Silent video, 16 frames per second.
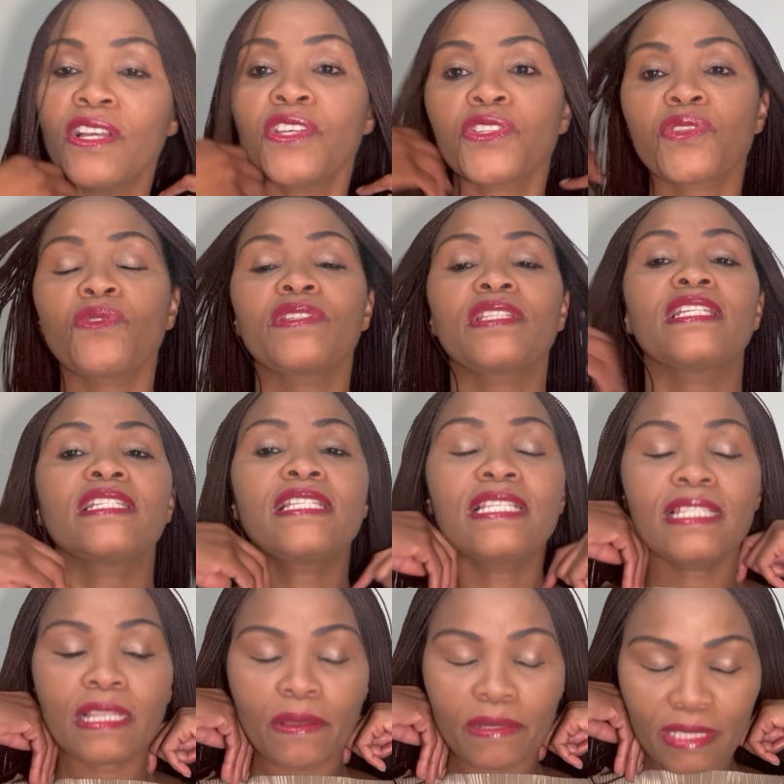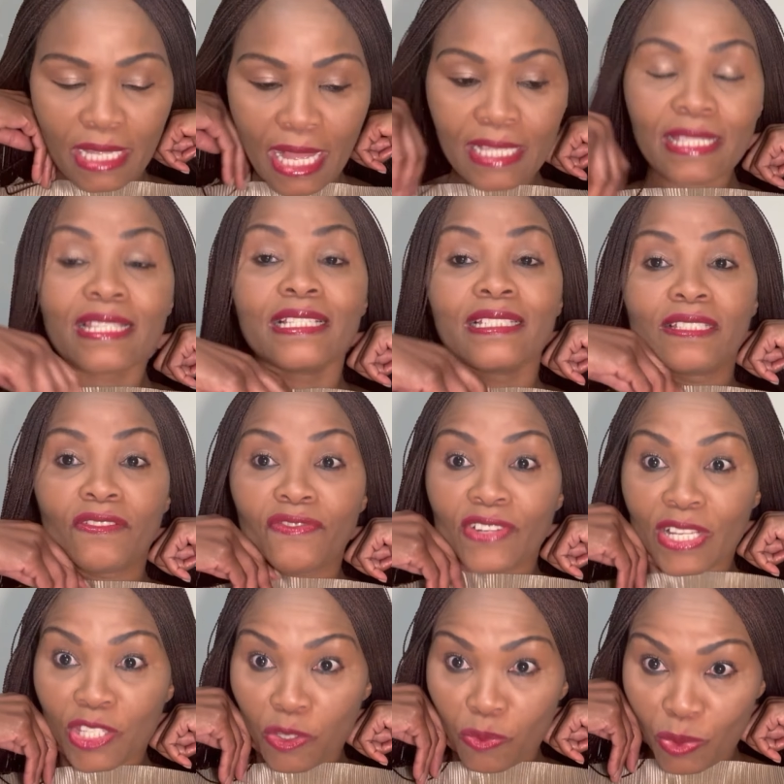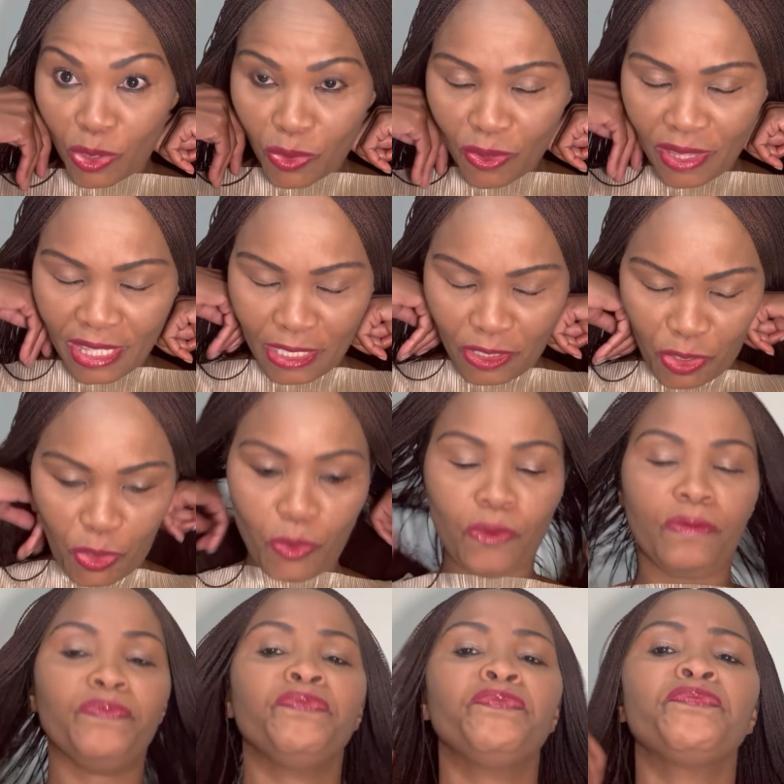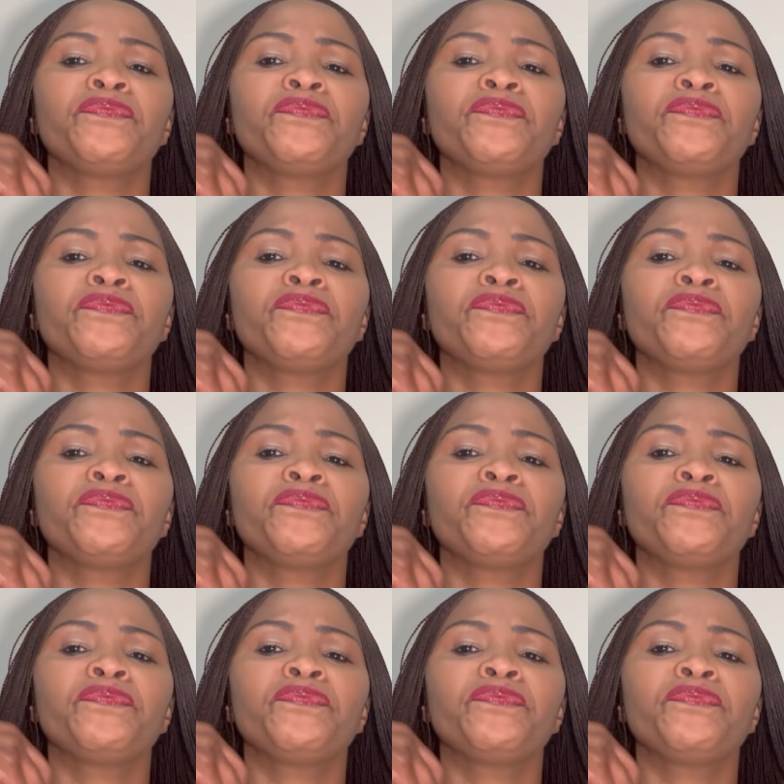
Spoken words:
So that's the difference between the two.